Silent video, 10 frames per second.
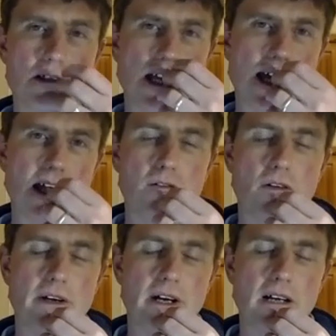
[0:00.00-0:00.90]
the air
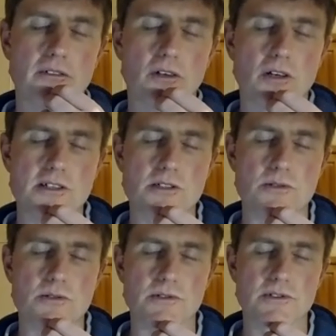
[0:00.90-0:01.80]
flowing out of your
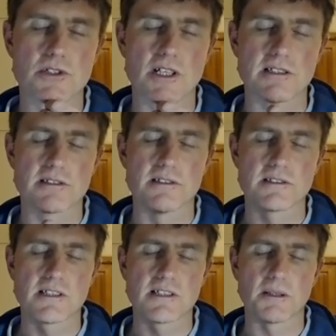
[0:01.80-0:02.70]
nostrils, chest and
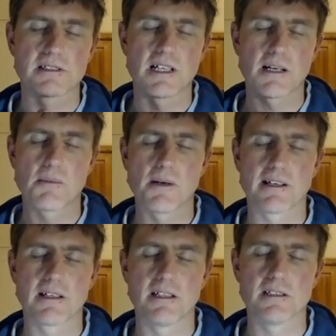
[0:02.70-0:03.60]
stomach sucked back
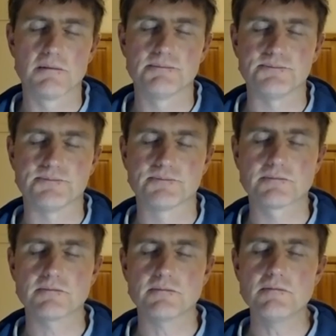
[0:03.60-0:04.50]
in.
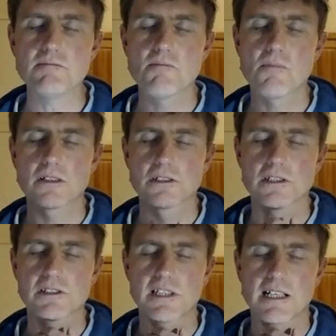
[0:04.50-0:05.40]
The
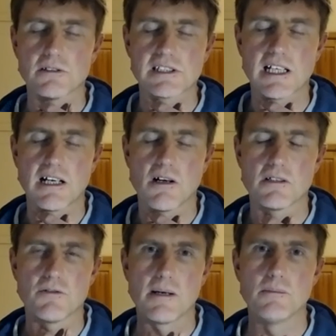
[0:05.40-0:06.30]
subtle
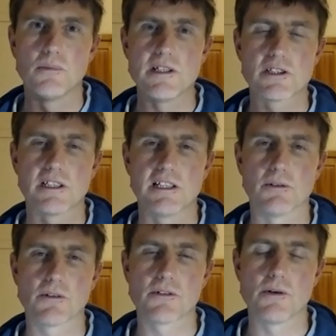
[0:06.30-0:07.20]
sound, the vibration in
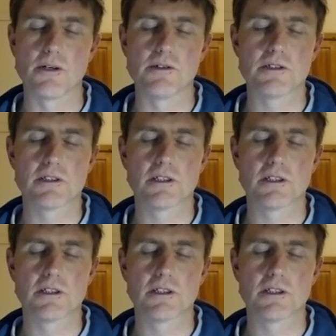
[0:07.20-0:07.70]
your throat.